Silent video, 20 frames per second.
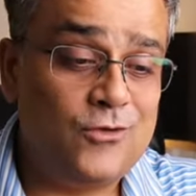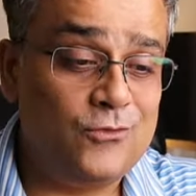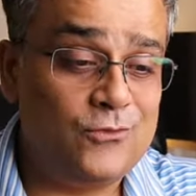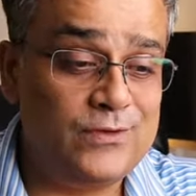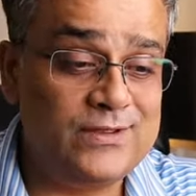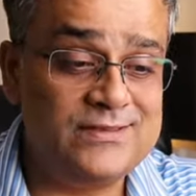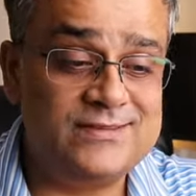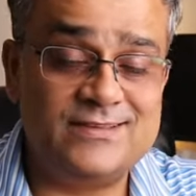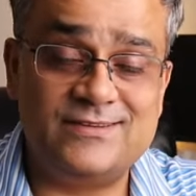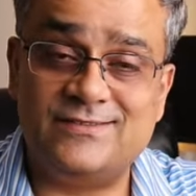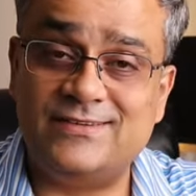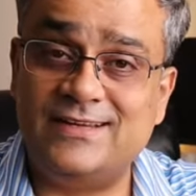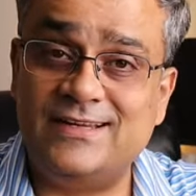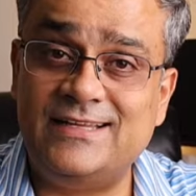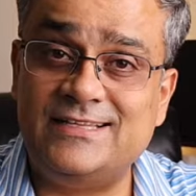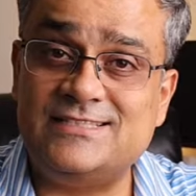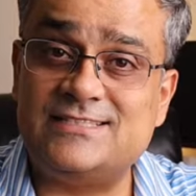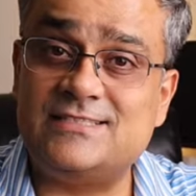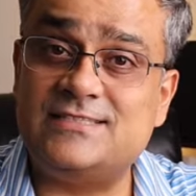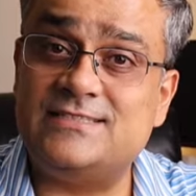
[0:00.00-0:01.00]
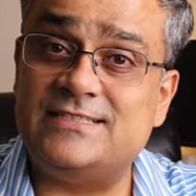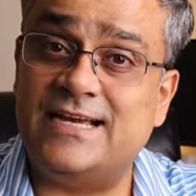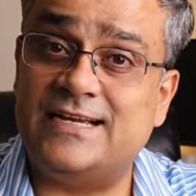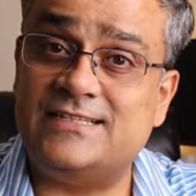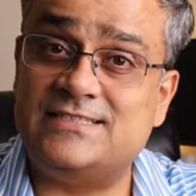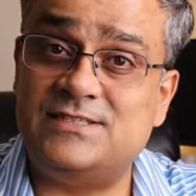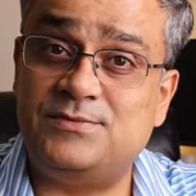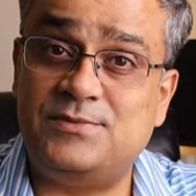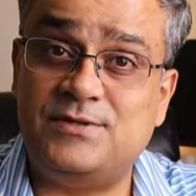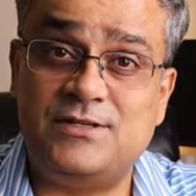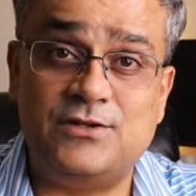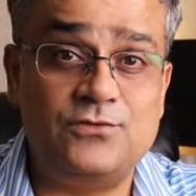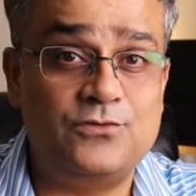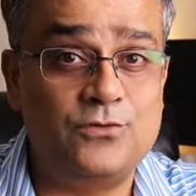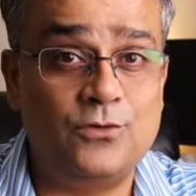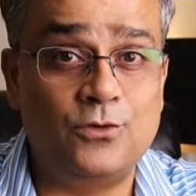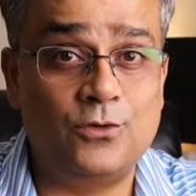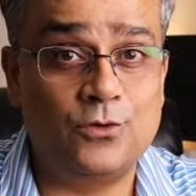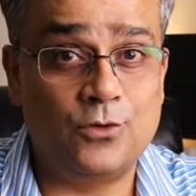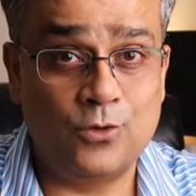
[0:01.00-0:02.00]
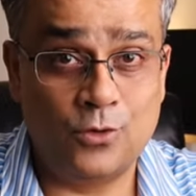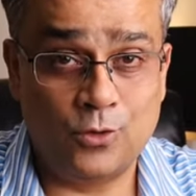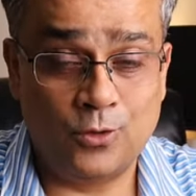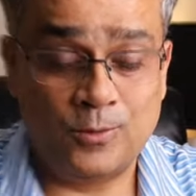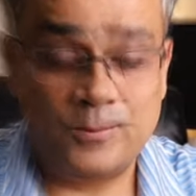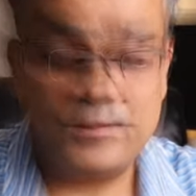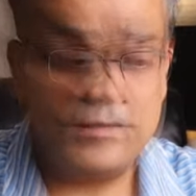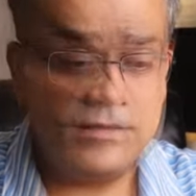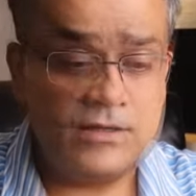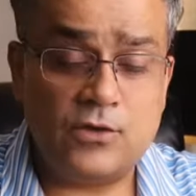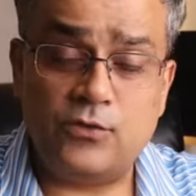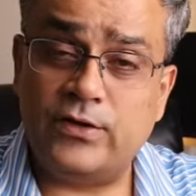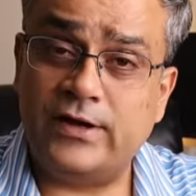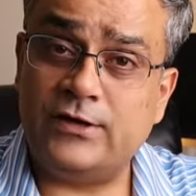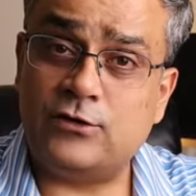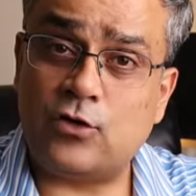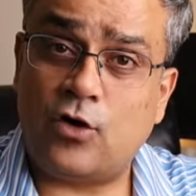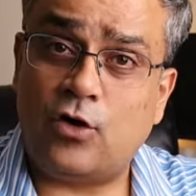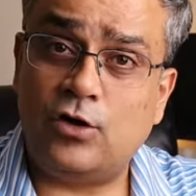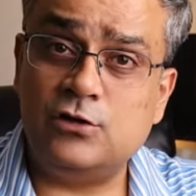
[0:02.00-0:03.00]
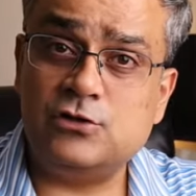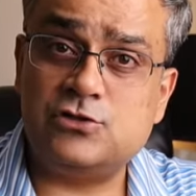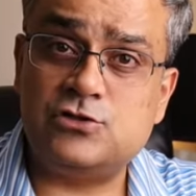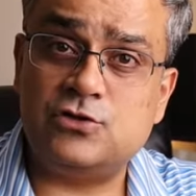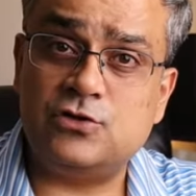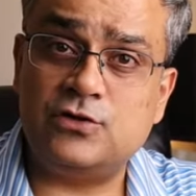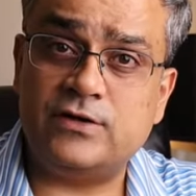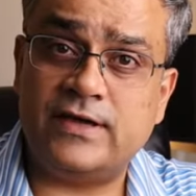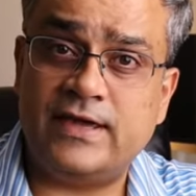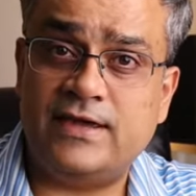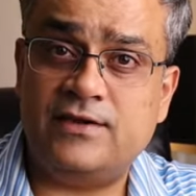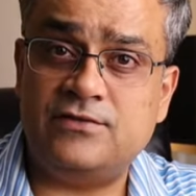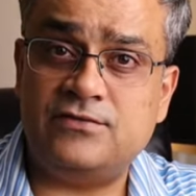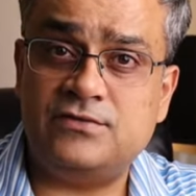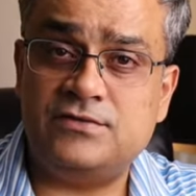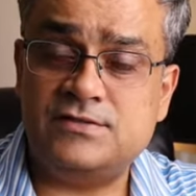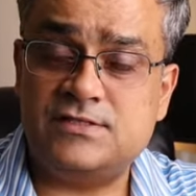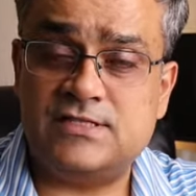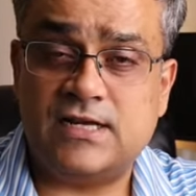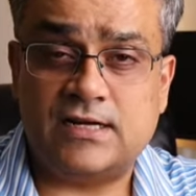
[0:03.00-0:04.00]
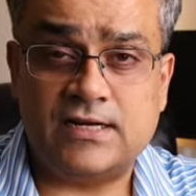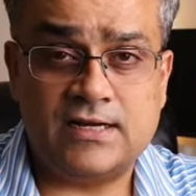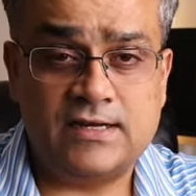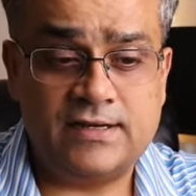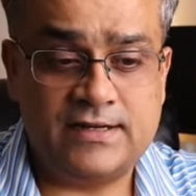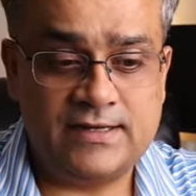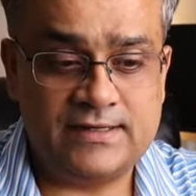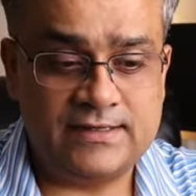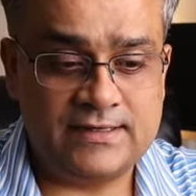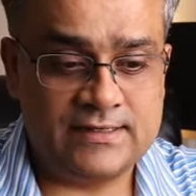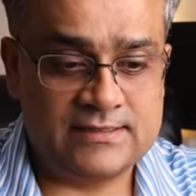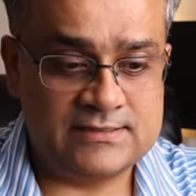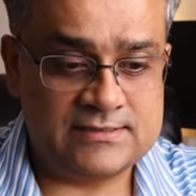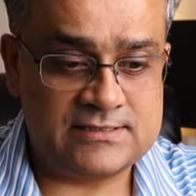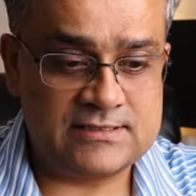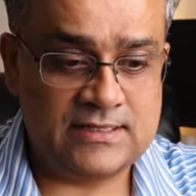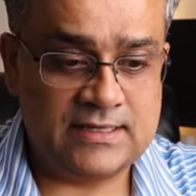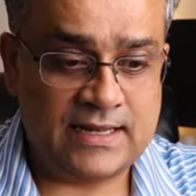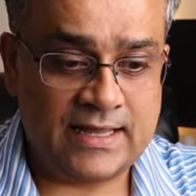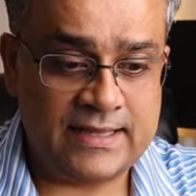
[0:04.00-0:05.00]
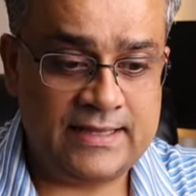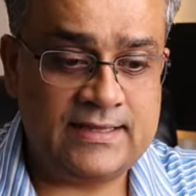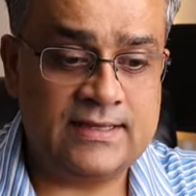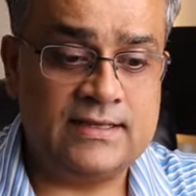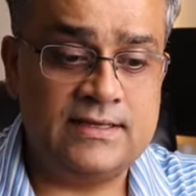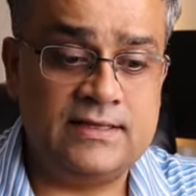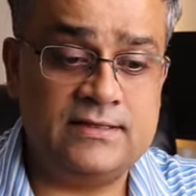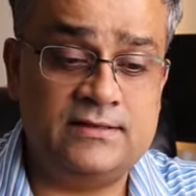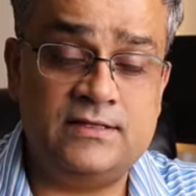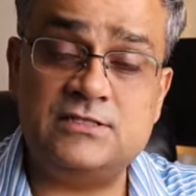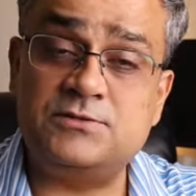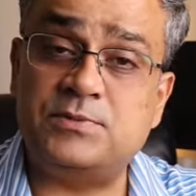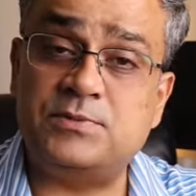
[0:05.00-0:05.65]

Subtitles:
when they released ChatGPT-4o. Now it also gave certain details, like in this